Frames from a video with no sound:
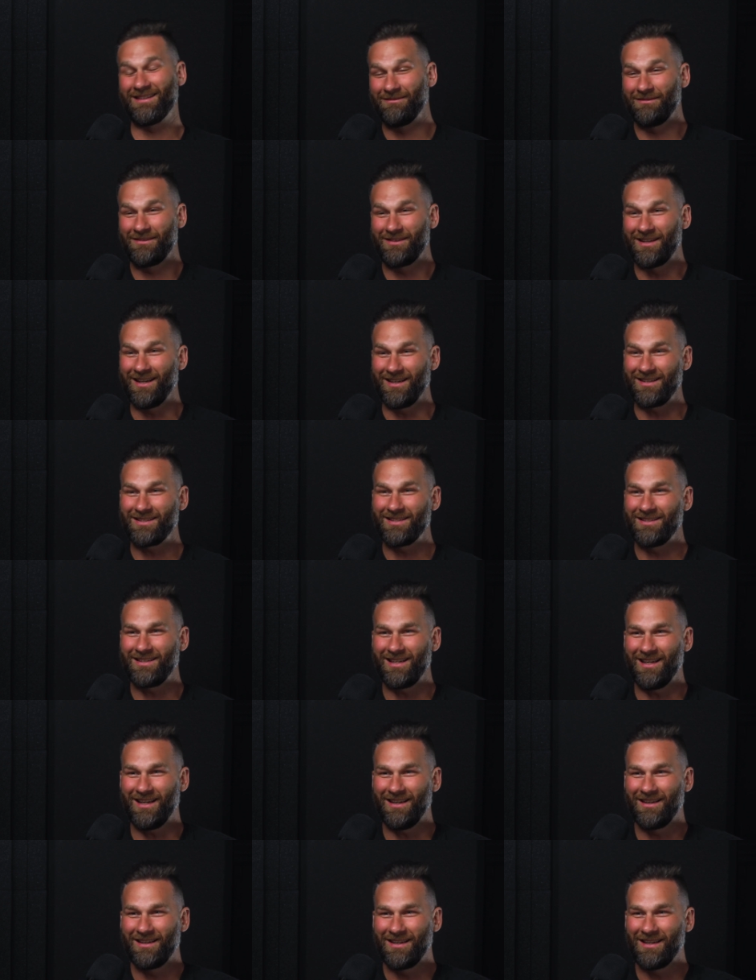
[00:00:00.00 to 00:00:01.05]
goodness. Thanks.
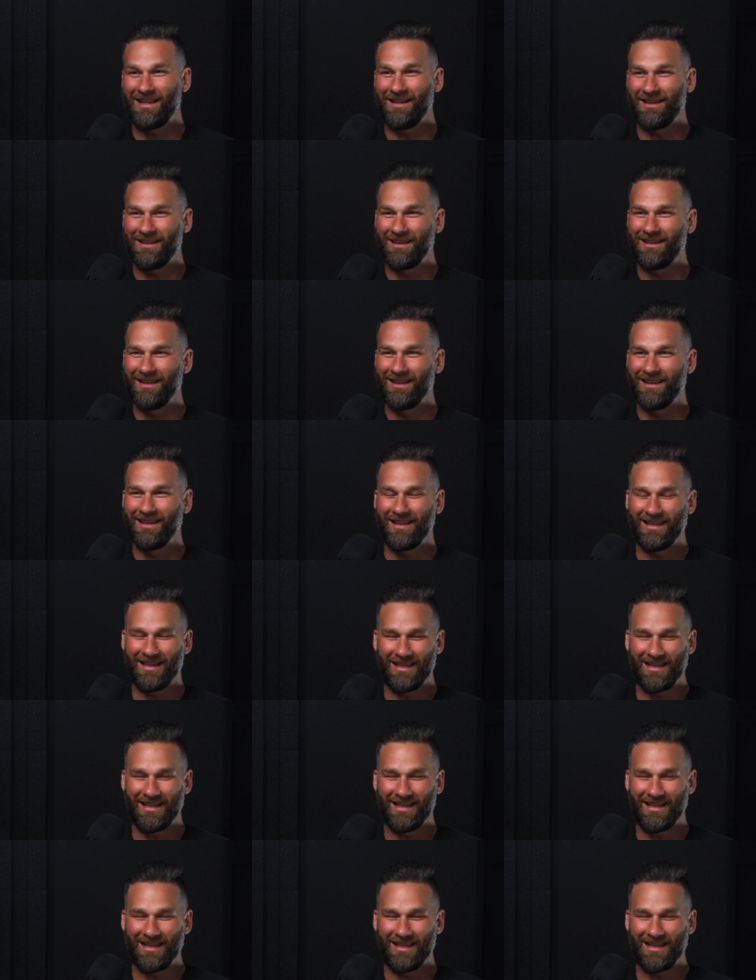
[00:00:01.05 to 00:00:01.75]
Yeah. It's it, beautiful too.